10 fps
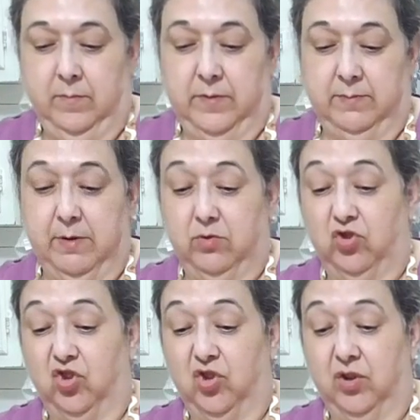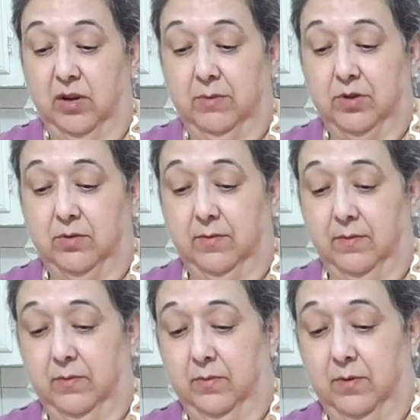Smells good. I wish
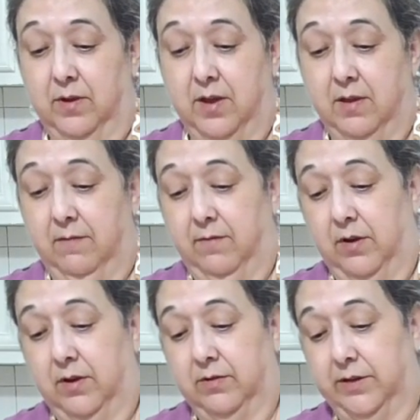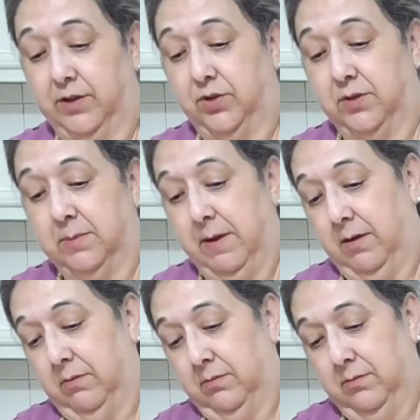videos let you
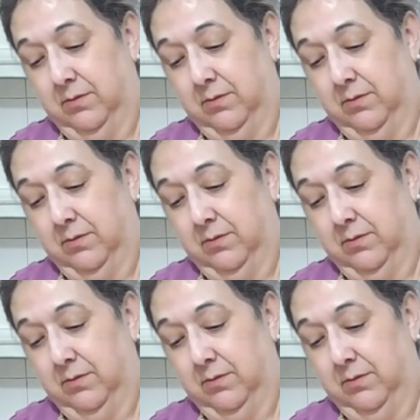smell.